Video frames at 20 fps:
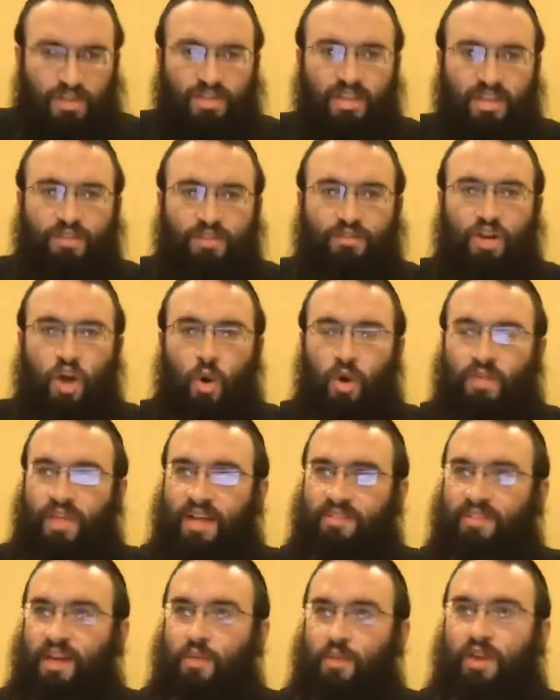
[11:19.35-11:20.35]
Shimon and Levi go
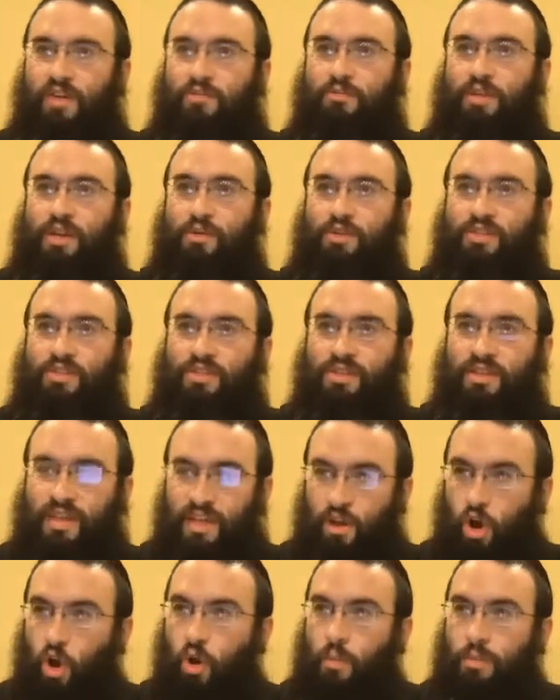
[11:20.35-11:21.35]
on that day when everybody was
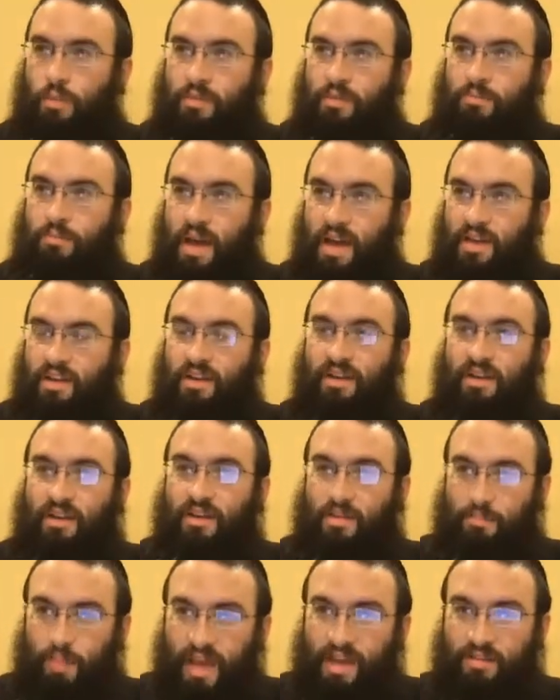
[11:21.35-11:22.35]
at home in
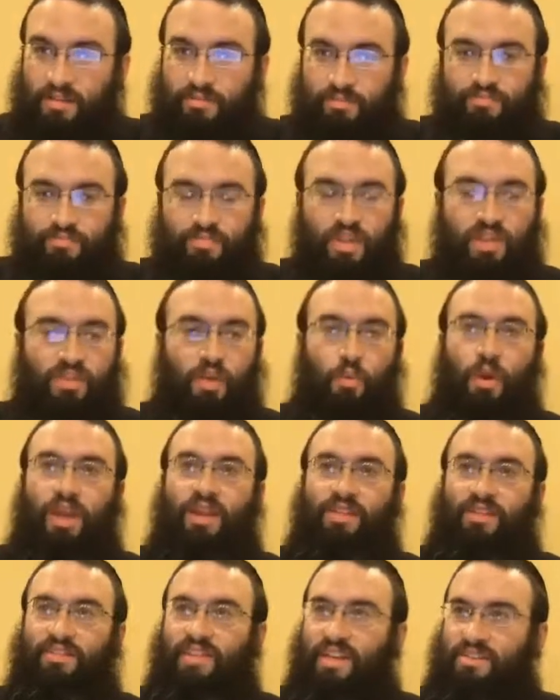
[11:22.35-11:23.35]
bed in pain. They
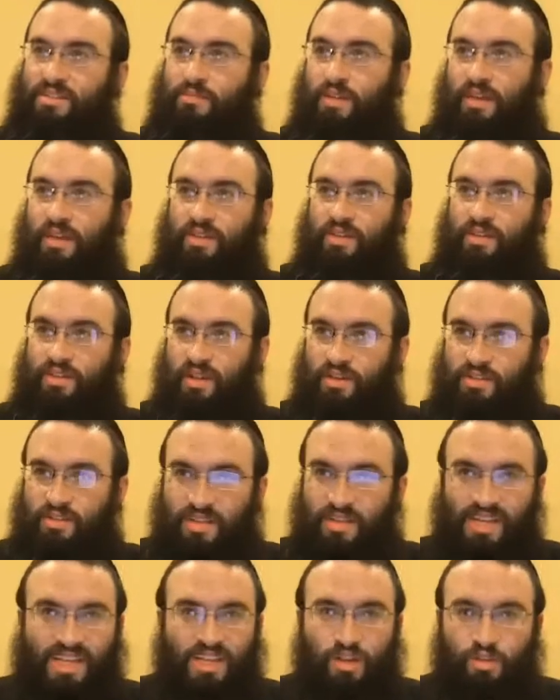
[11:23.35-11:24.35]
went and they decimated the
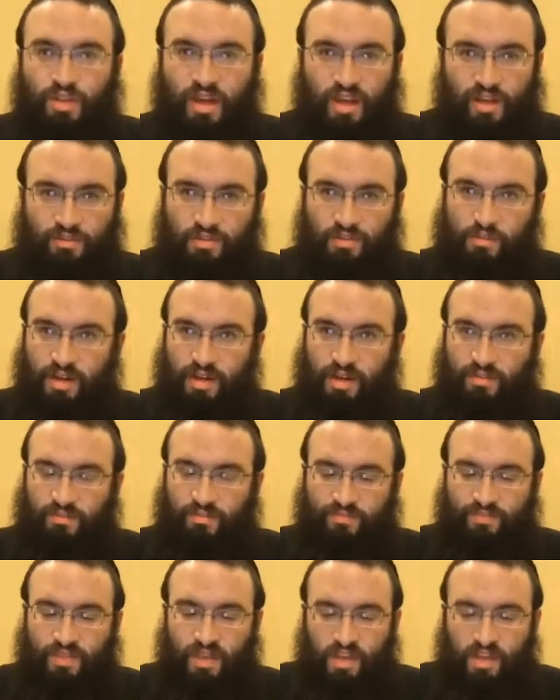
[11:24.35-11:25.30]
entire city. They killed out everybody.